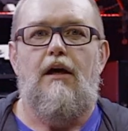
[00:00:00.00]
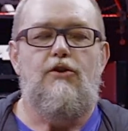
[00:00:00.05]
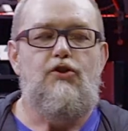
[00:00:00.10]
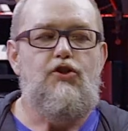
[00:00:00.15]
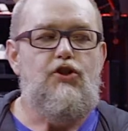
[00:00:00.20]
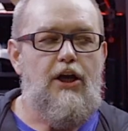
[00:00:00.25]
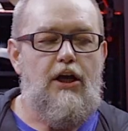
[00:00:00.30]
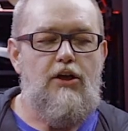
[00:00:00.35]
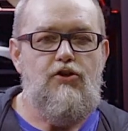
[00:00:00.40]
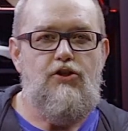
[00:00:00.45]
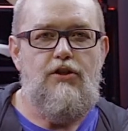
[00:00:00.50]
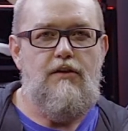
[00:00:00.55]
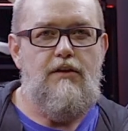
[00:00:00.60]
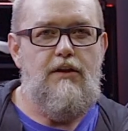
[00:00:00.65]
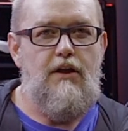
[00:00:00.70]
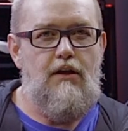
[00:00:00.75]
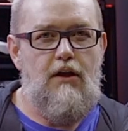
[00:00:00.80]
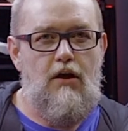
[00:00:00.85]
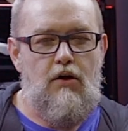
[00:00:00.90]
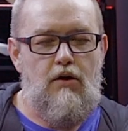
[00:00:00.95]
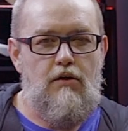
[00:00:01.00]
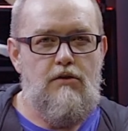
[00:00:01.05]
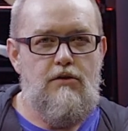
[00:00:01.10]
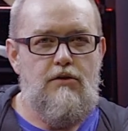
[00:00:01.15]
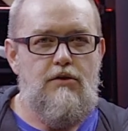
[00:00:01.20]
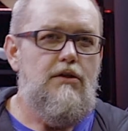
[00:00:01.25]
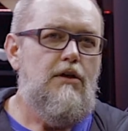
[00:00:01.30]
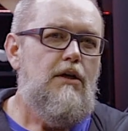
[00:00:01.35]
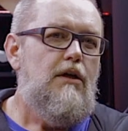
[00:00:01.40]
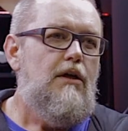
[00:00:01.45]
changing the
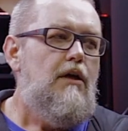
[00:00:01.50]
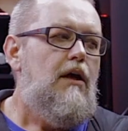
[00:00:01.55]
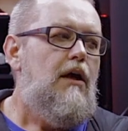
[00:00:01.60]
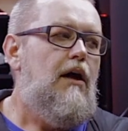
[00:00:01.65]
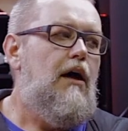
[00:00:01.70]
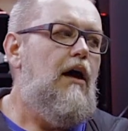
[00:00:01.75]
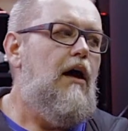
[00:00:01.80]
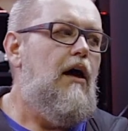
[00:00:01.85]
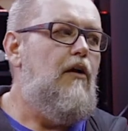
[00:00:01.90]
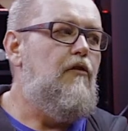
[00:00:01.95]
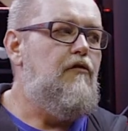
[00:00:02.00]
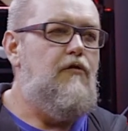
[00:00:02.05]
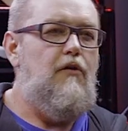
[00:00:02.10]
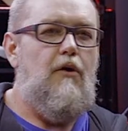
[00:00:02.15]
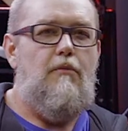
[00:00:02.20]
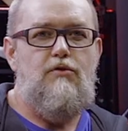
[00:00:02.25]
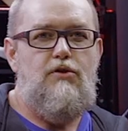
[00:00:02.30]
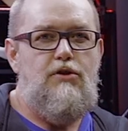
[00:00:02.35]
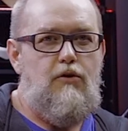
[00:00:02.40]
nose from